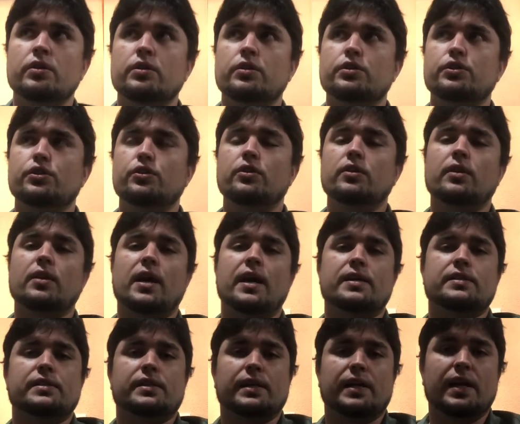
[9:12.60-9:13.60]

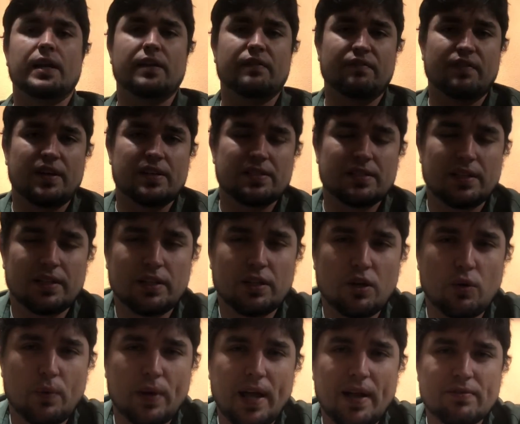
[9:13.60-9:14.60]
utilizing and investing,
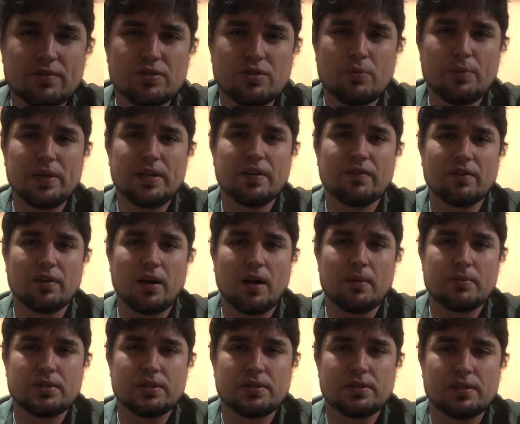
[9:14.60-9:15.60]
we have so many different
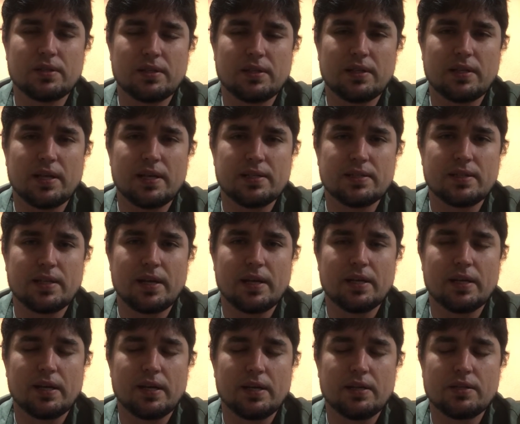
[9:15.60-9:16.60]
options in today's day
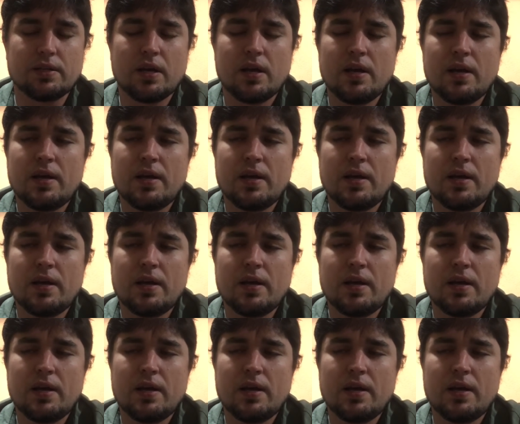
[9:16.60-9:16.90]
and age